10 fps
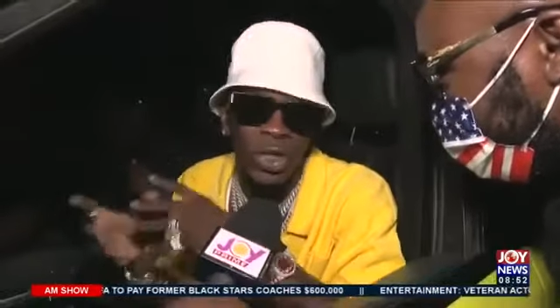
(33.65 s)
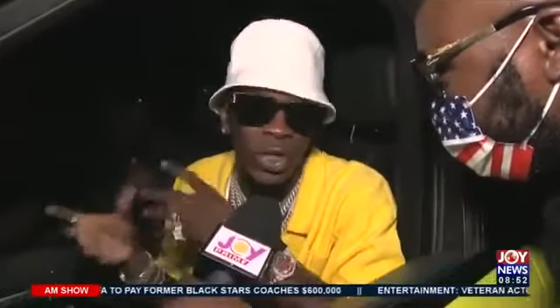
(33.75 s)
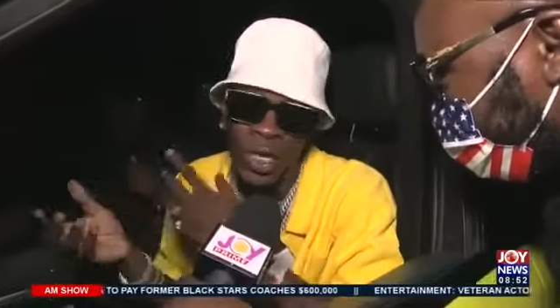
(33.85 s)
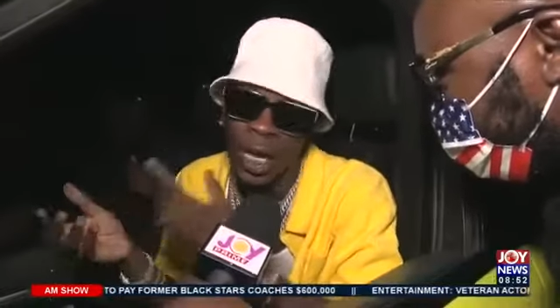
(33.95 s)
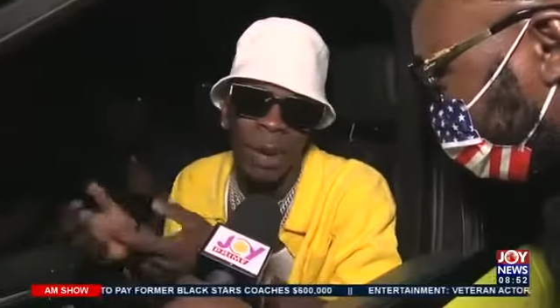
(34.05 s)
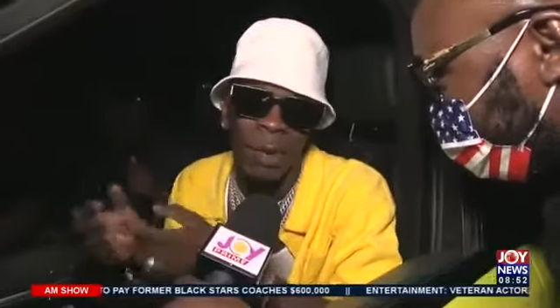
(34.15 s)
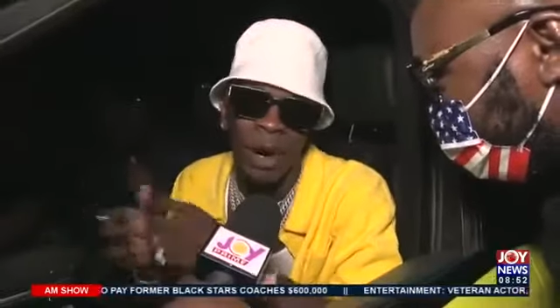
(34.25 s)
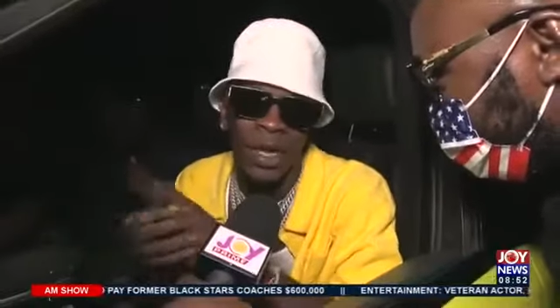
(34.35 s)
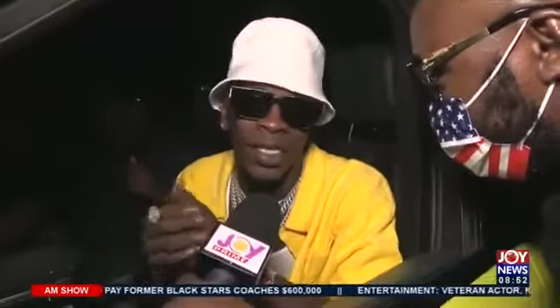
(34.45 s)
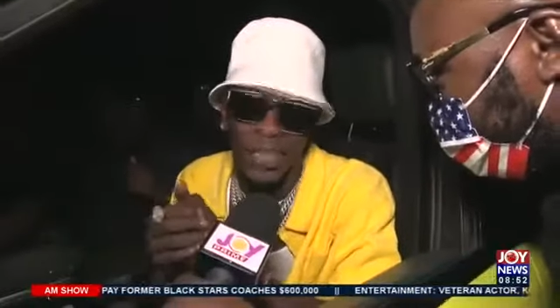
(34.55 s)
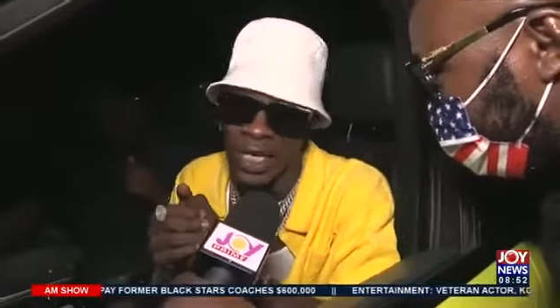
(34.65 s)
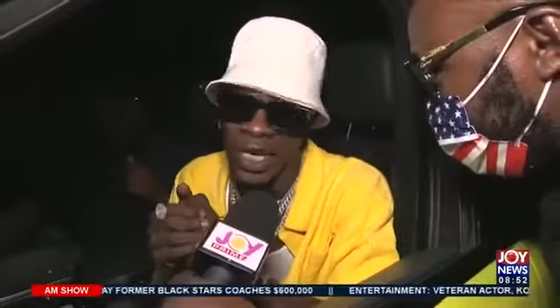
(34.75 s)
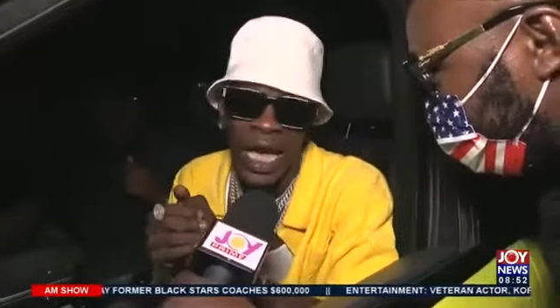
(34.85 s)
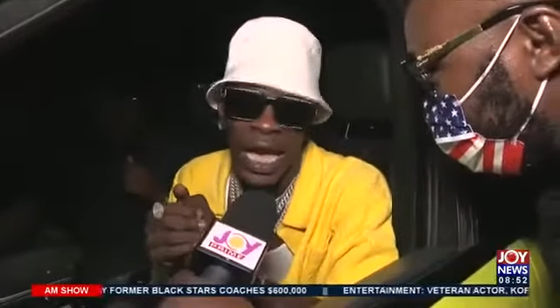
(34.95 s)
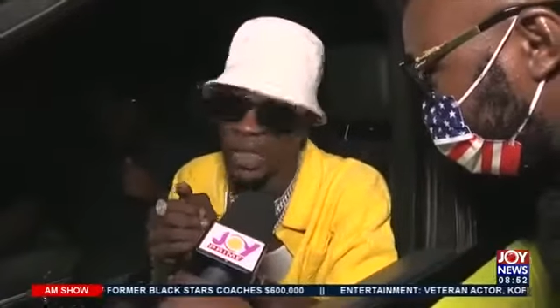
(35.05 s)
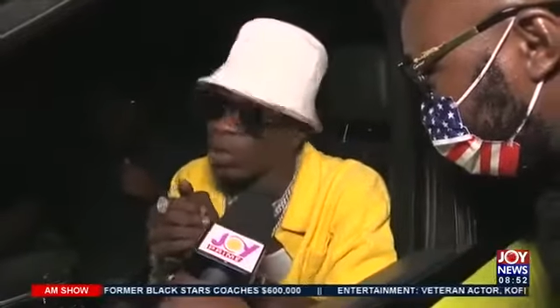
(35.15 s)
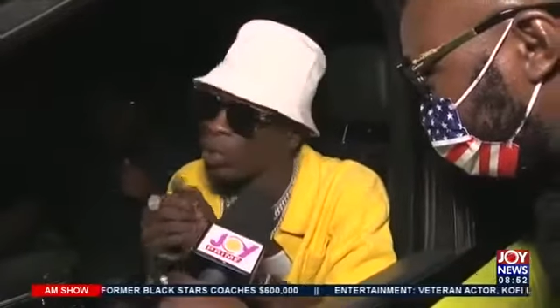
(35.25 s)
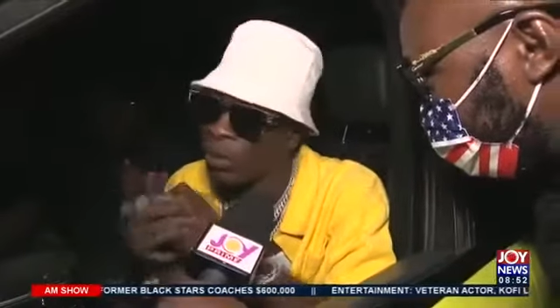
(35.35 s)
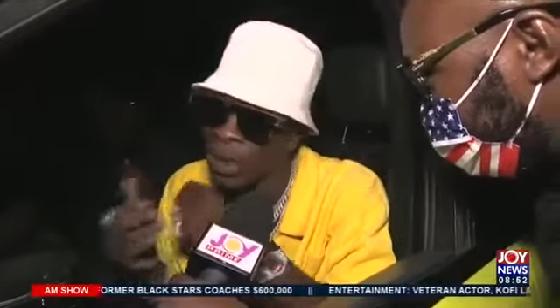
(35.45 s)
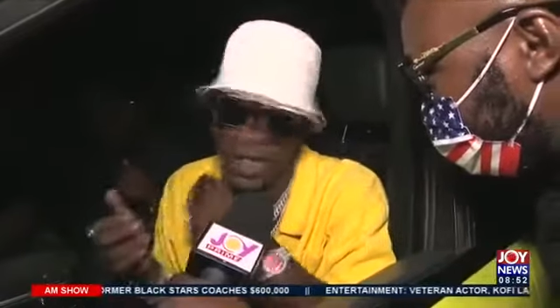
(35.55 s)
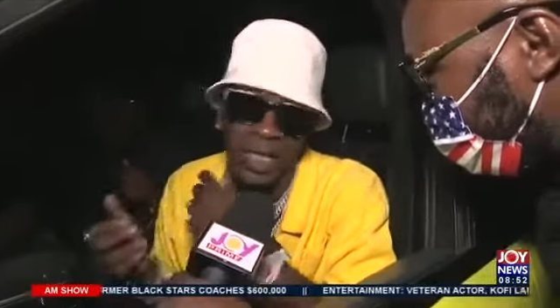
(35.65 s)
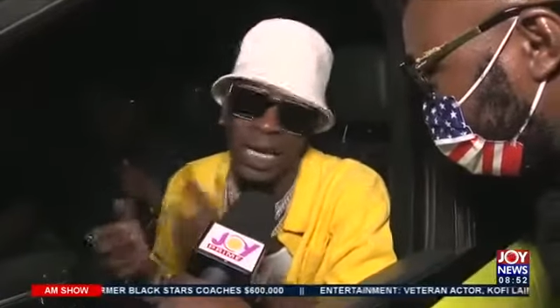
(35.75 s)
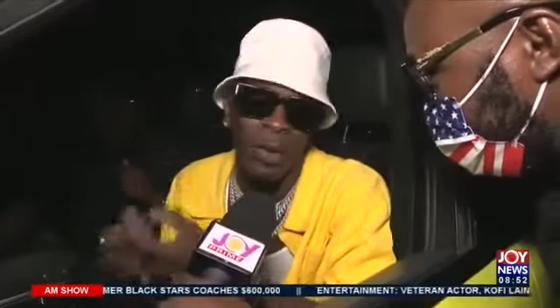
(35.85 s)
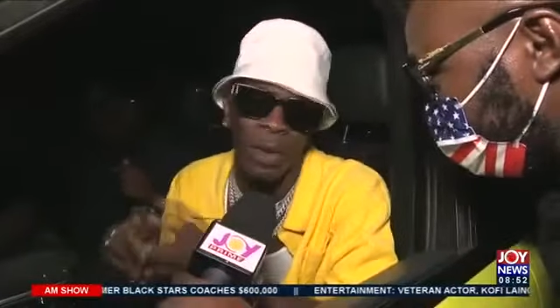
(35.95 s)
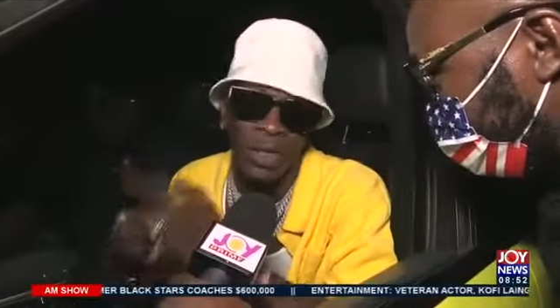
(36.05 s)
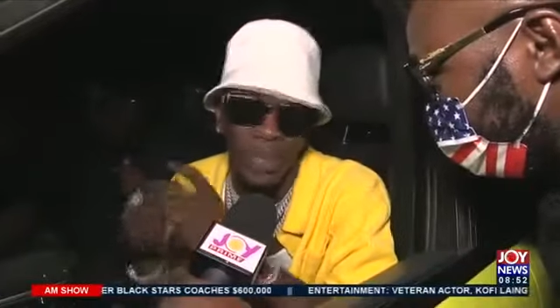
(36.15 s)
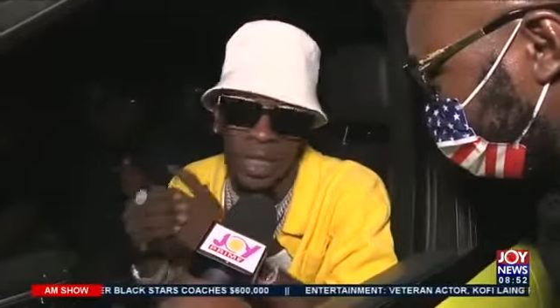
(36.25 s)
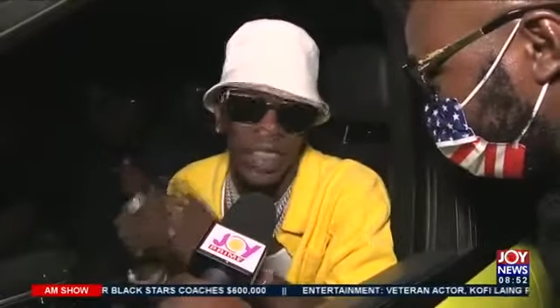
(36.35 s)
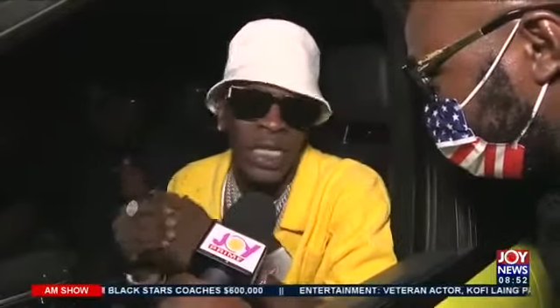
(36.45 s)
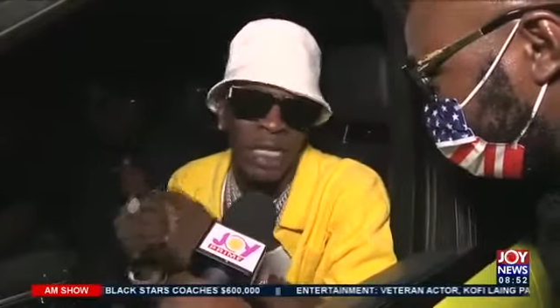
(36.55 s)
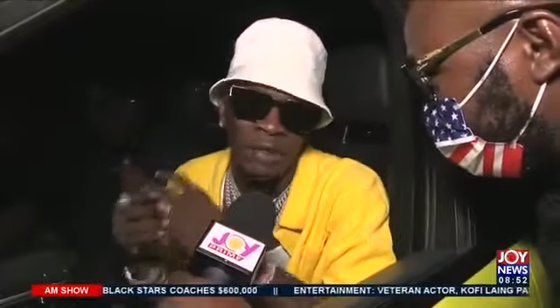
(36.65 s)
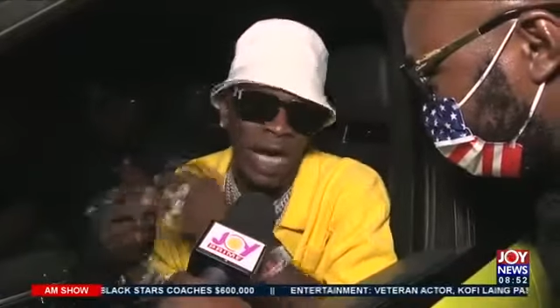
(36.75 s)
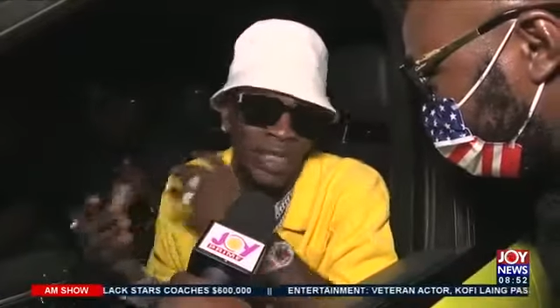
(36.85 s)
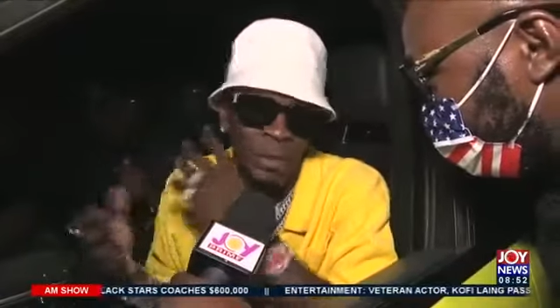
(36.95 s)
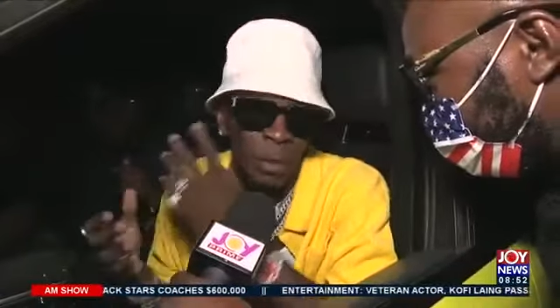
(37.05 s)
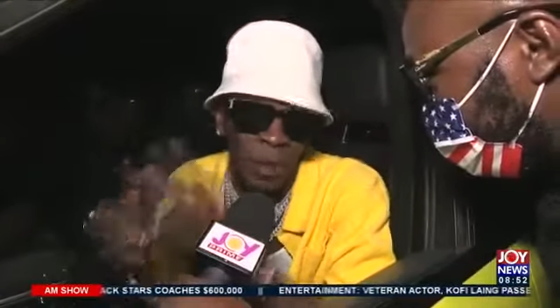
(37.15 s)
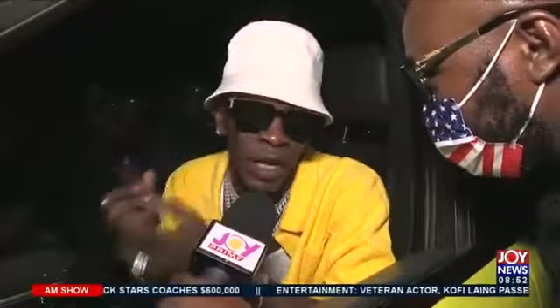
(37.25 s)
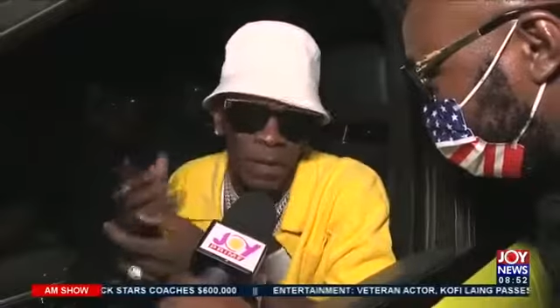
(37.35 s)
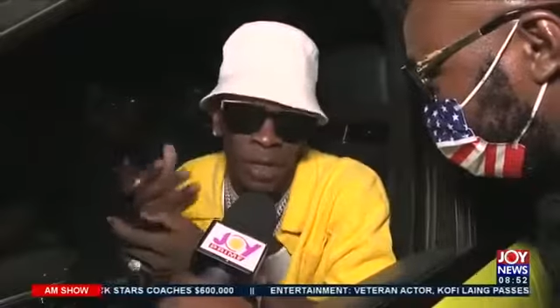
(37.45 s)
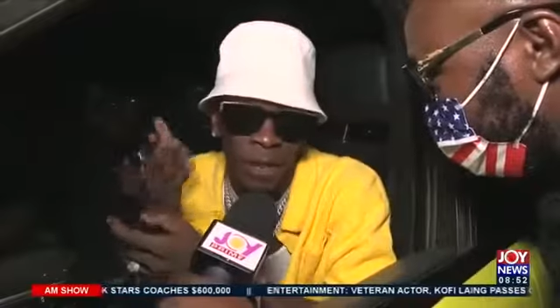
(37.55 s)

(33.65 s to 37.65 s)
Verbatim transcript: He shouldn't come about and say I should return the awards and if I ask him to pay me,